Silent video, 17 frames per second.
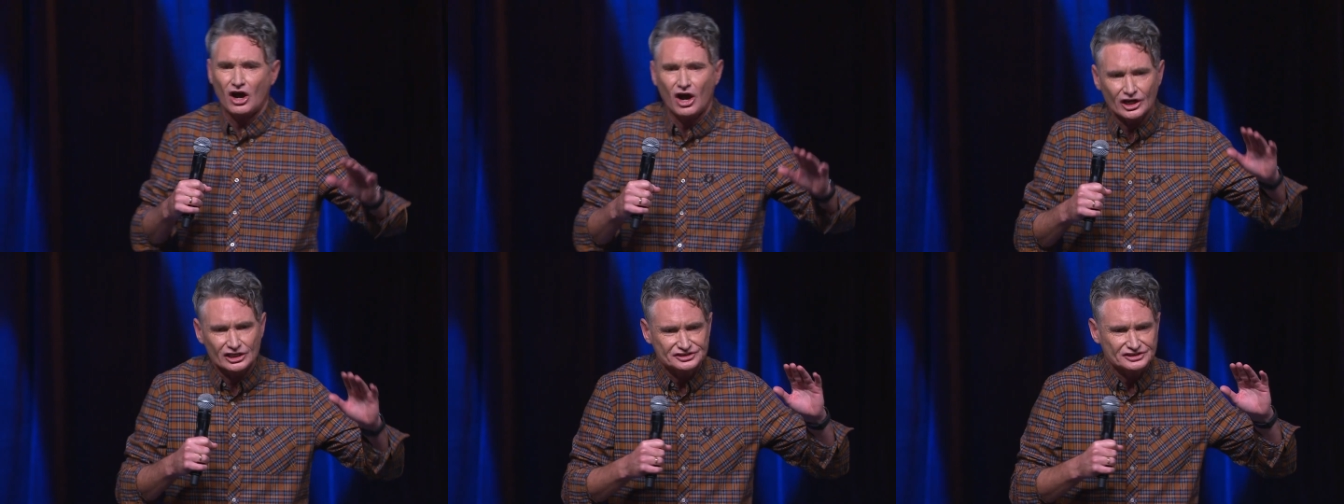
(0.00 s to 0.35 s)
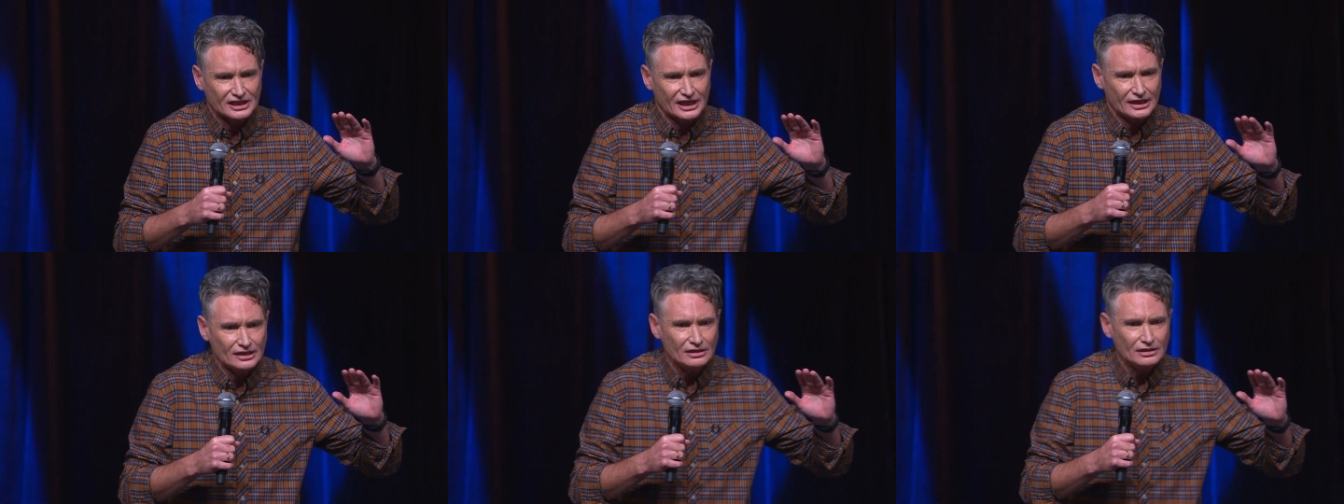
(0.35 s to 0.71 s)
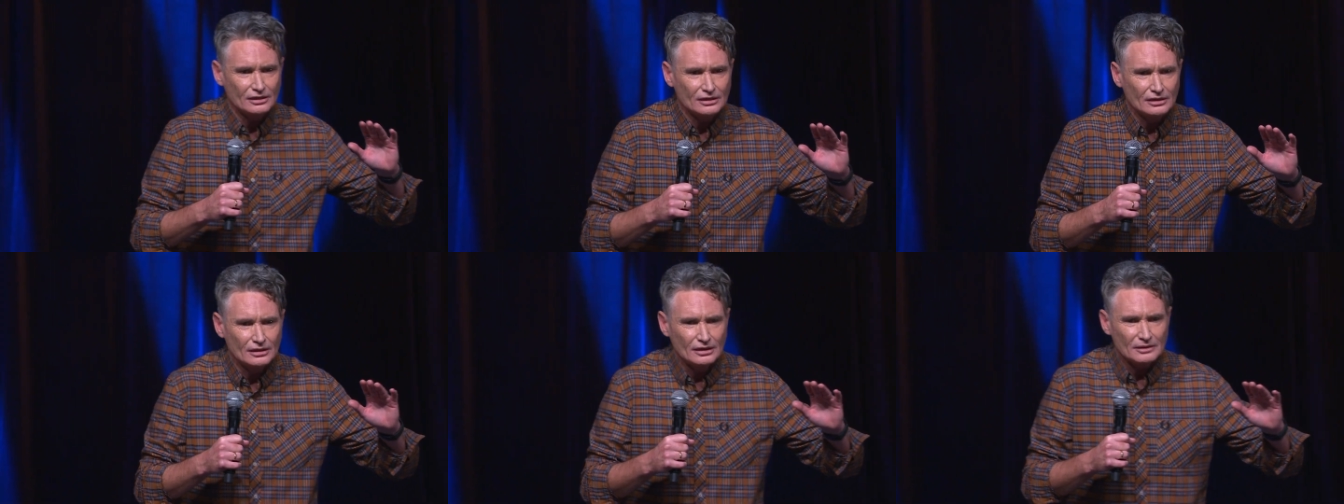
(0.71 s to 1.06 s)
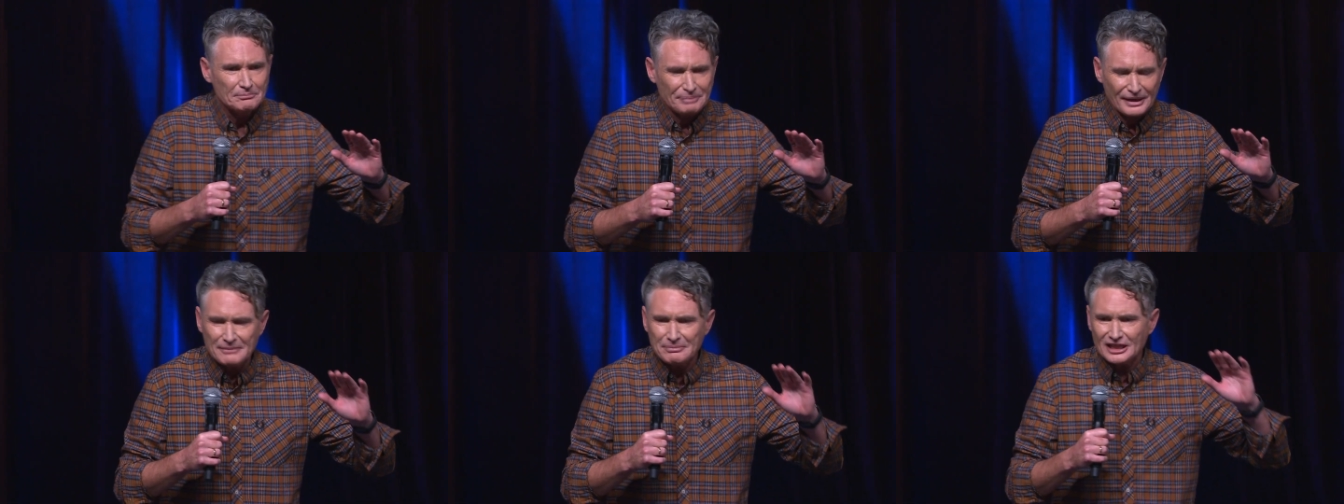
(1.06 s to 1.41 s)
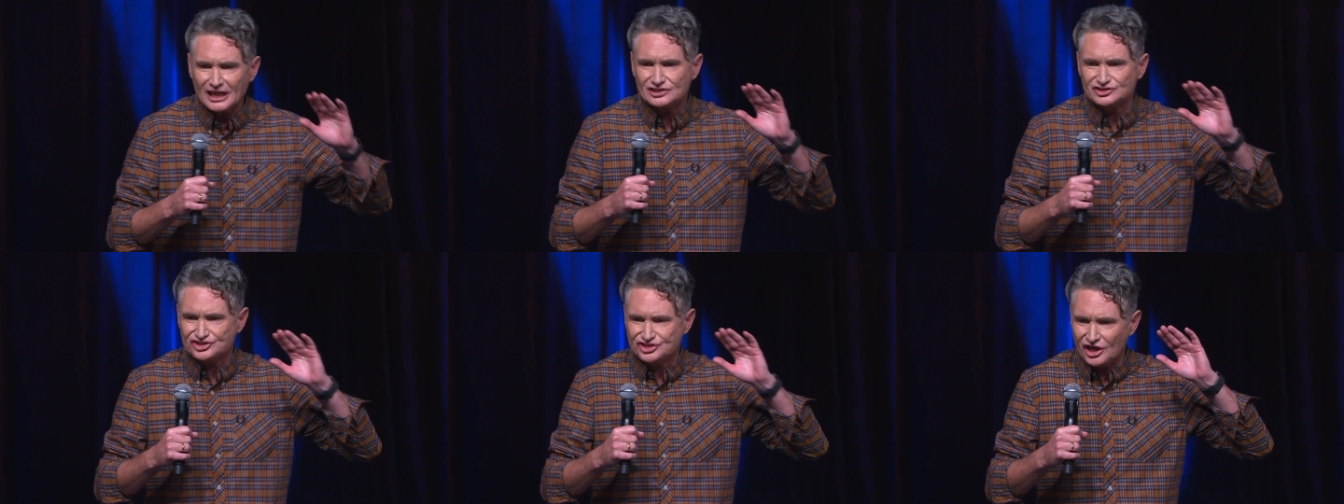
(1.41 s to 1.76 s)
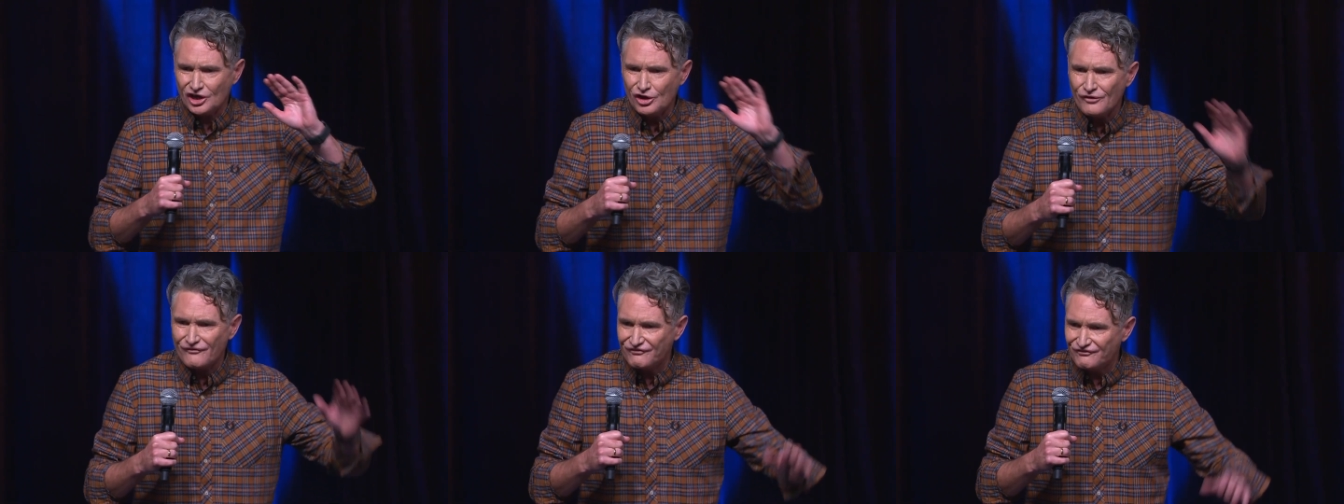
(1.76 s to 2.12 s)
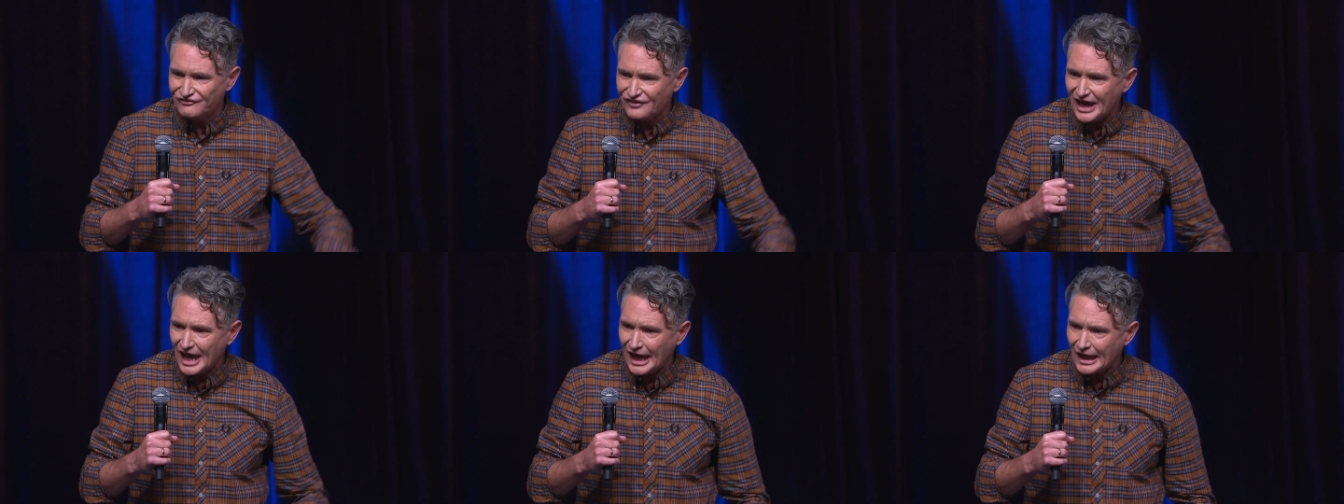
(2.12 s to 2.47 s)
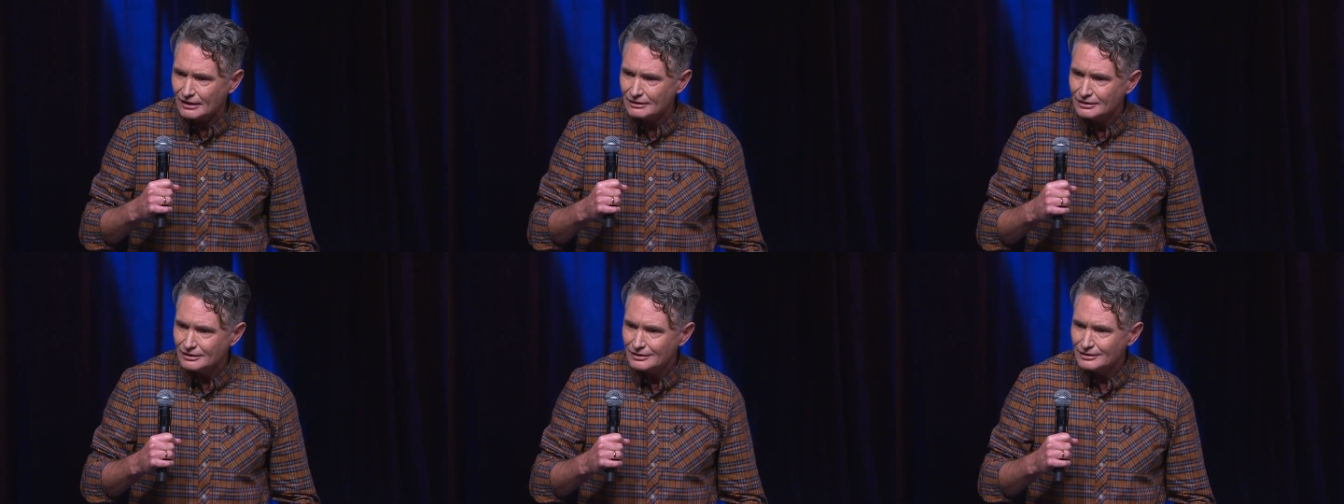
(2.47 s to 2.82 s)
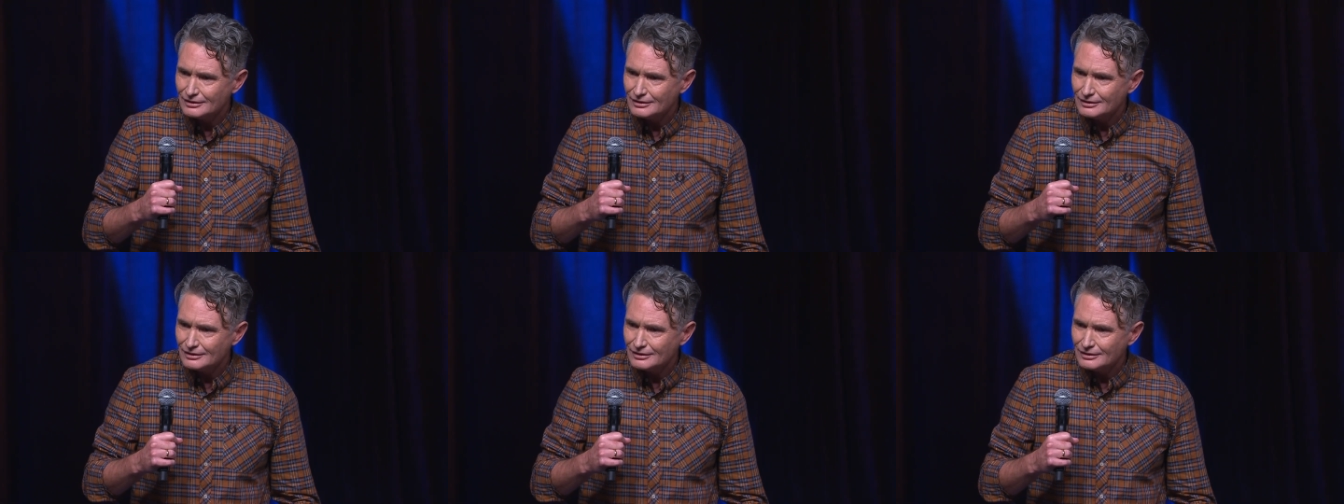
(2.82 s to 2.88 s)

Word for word: Honestly, people are too fit